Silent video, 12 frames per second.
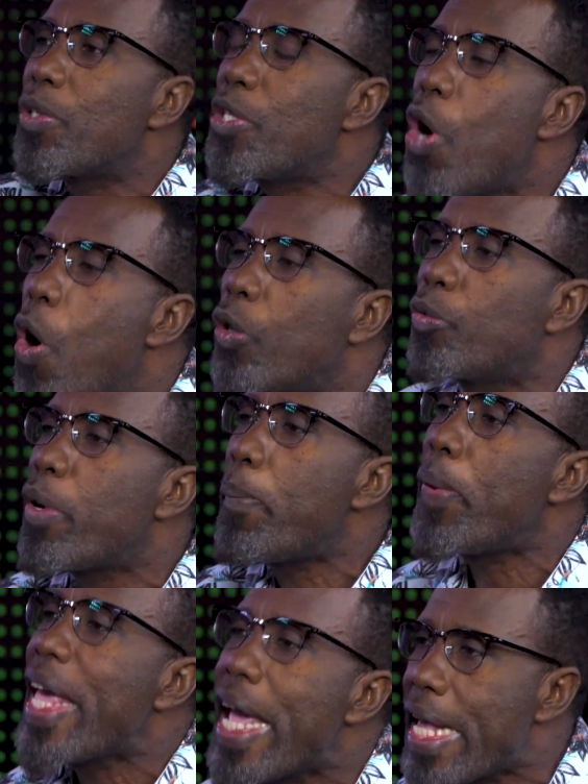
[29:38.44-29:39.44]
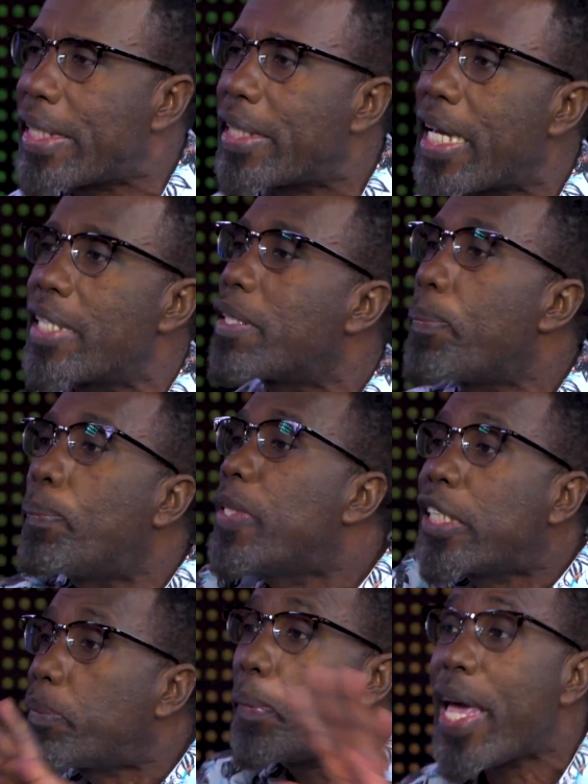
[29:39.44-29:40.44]
You don't replace, because
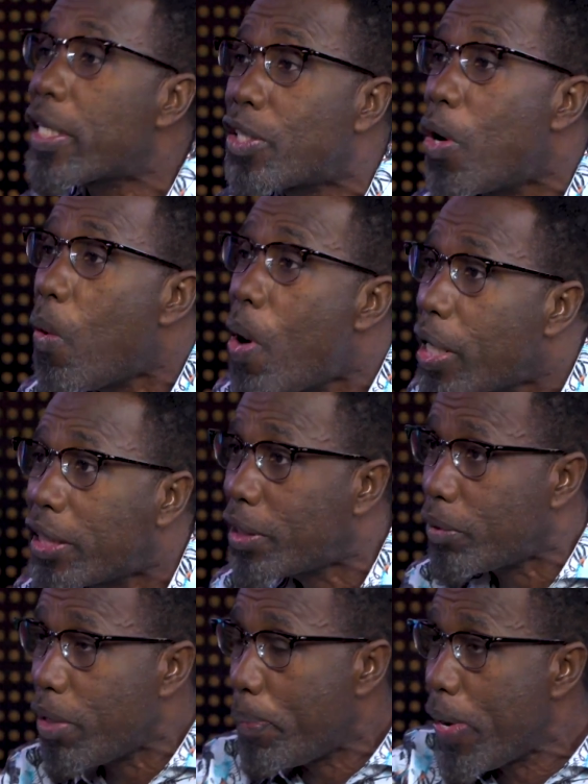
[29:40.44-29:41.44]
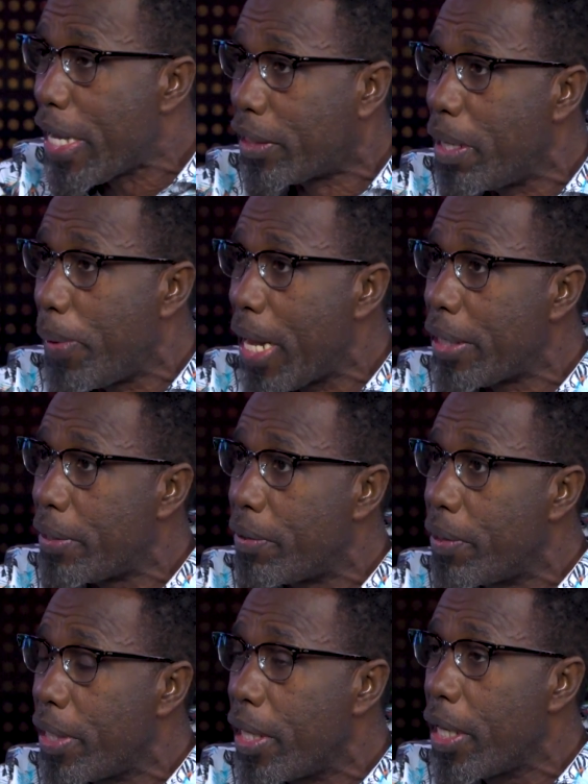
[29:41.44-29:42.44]
the space don't want you to replace someone, you know.